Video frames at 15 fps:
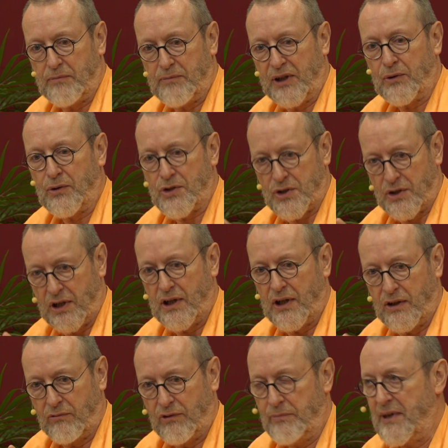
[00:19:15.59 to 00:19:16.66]
because
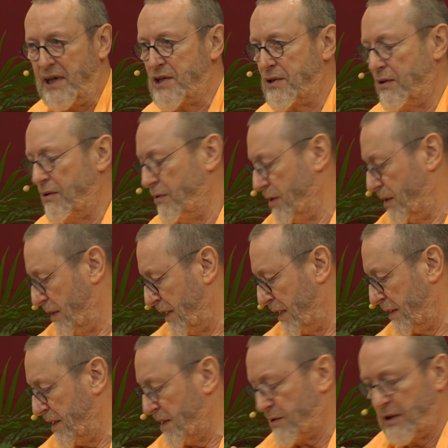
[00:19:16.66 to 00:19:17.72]
we mentioned
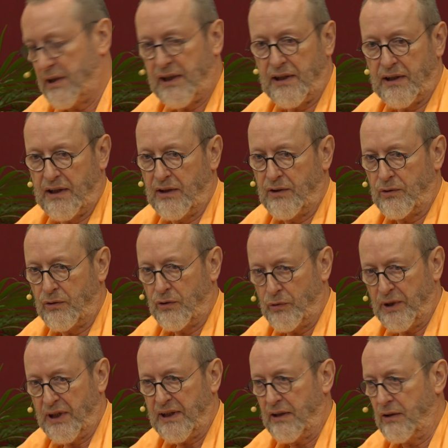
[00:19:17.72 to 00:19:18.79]
that yesterday in our
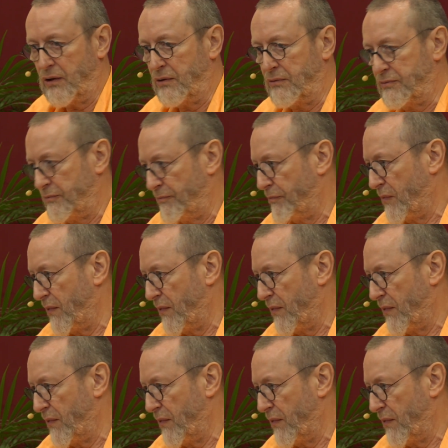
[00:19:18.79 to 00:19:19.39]
reading of